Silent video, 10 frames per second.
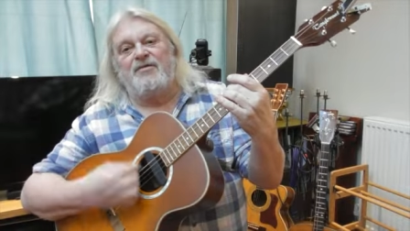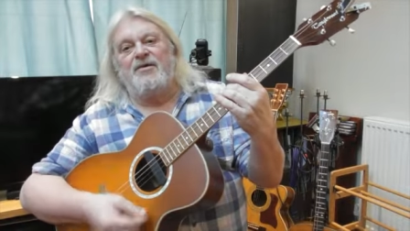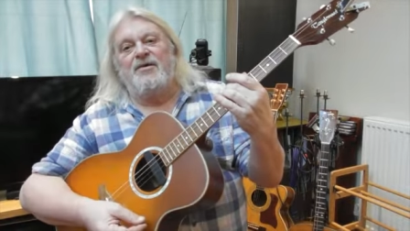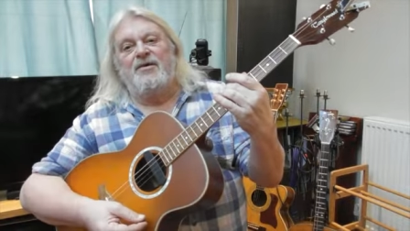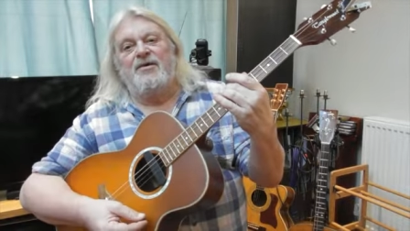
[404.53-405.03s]
Of
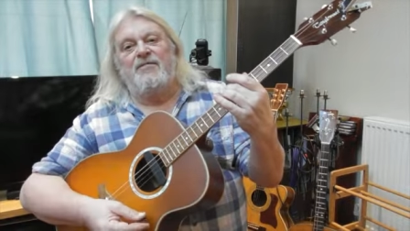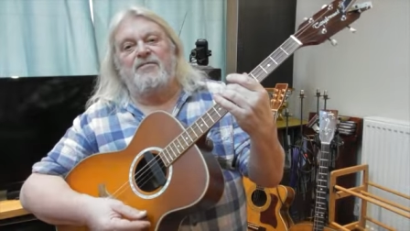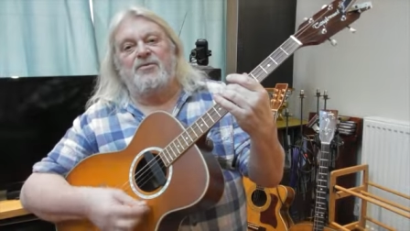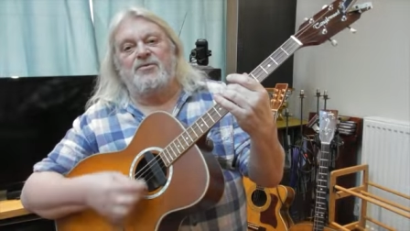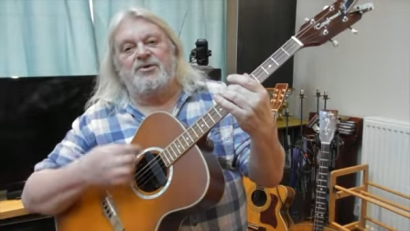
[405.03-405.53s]

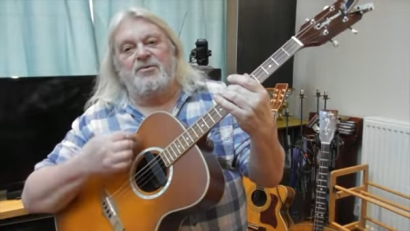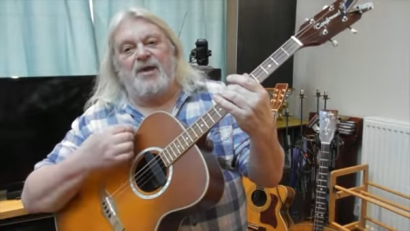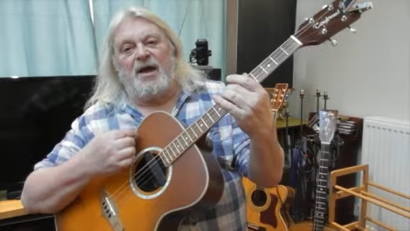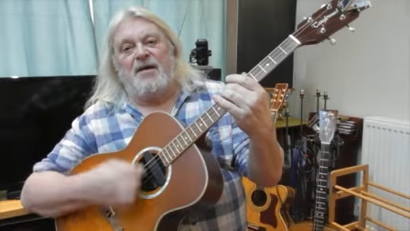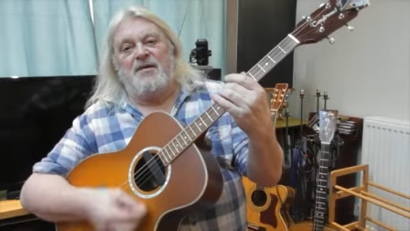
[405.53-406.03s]
course,
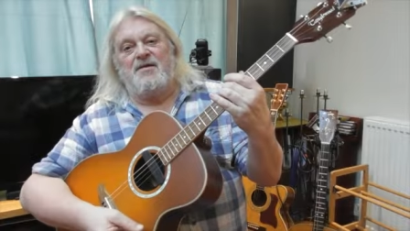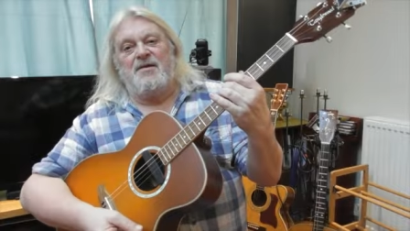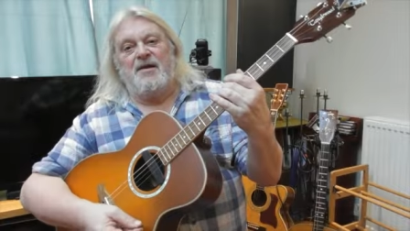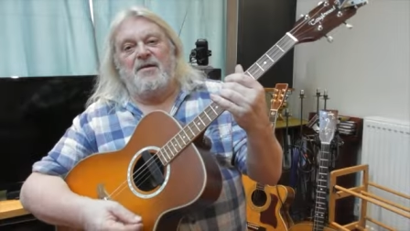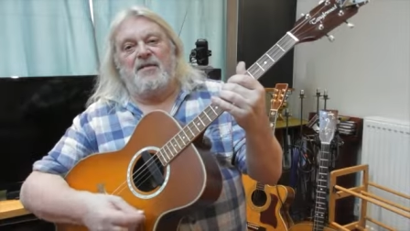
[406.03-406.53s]
you get
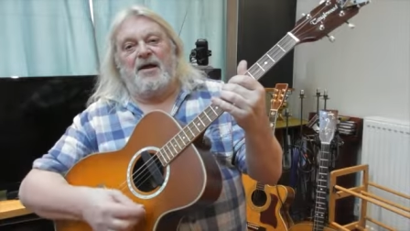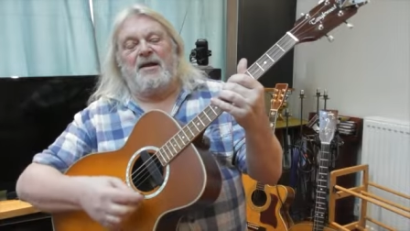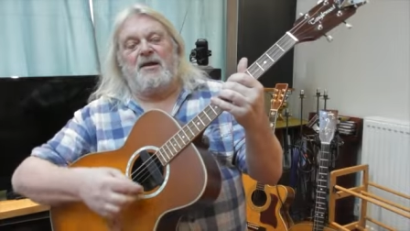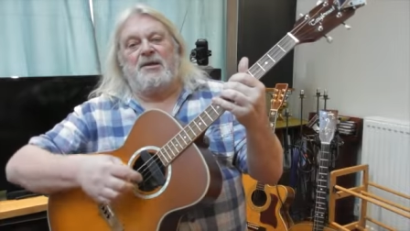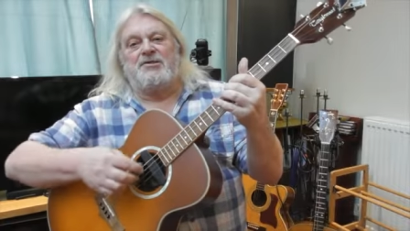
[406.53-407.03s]

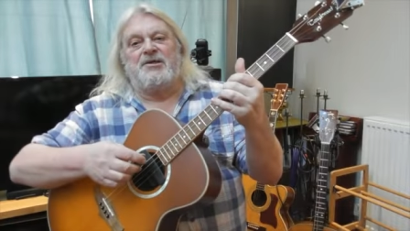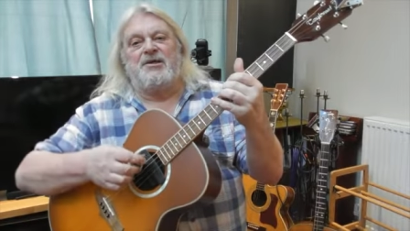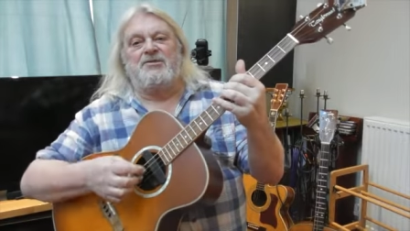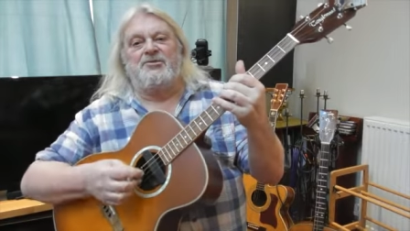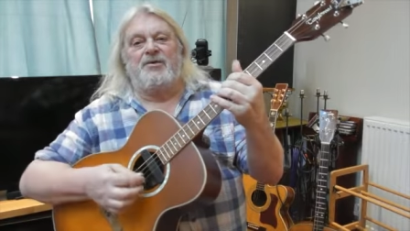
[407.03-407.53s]
that
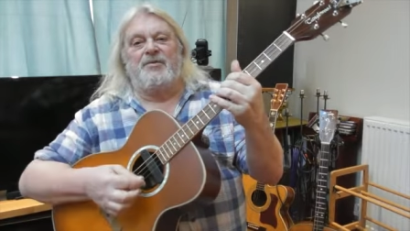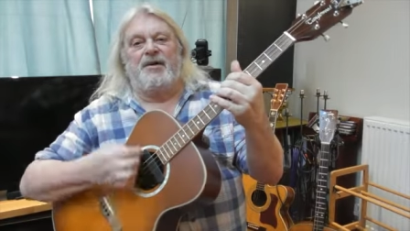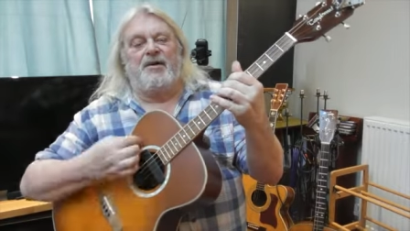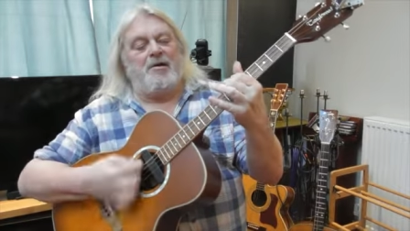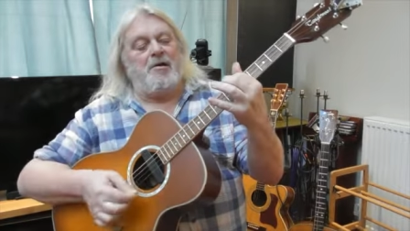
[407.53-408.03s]
classic
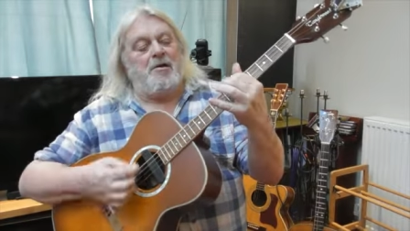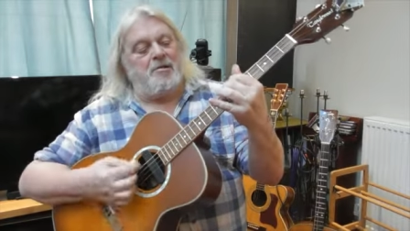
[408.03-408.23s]
droning.